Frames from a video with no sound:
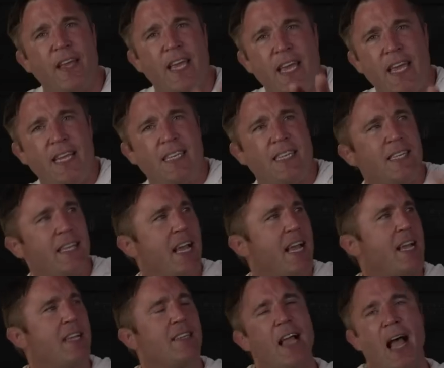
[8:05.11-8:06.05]
he
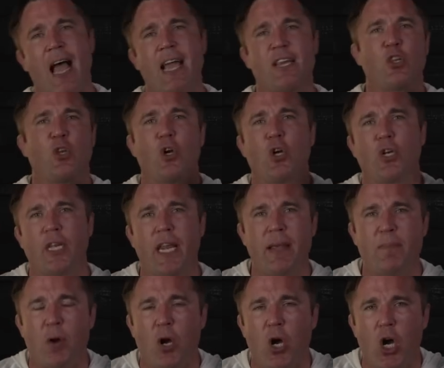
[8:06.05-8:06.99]
says, I took
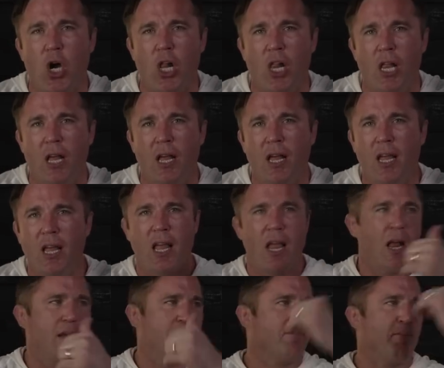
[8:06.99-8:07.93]
D-ball
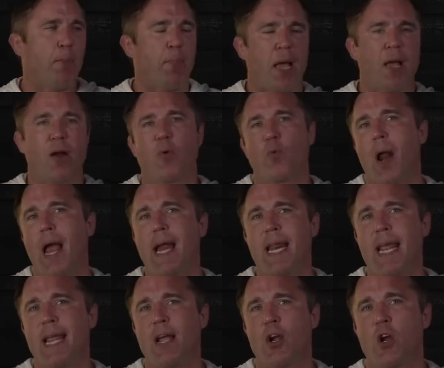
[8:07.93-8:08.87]
right
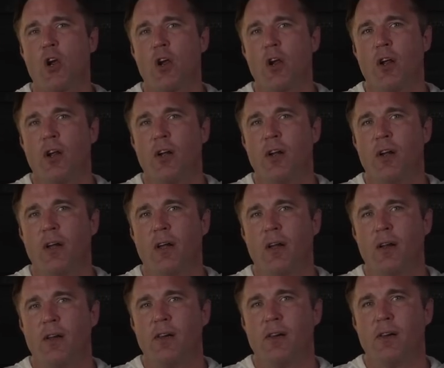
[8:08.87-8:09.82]
here,
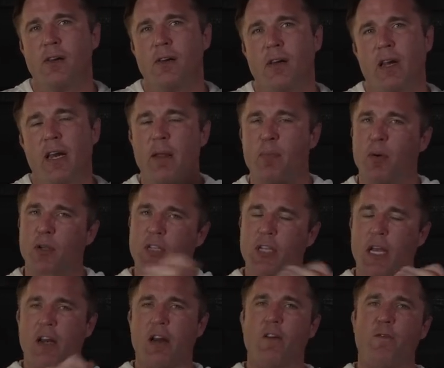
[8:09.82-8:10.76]
and he puts
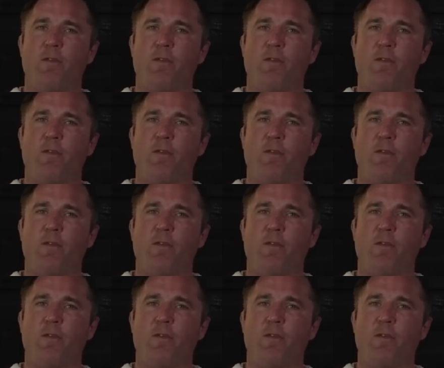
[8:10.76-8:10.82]
that on a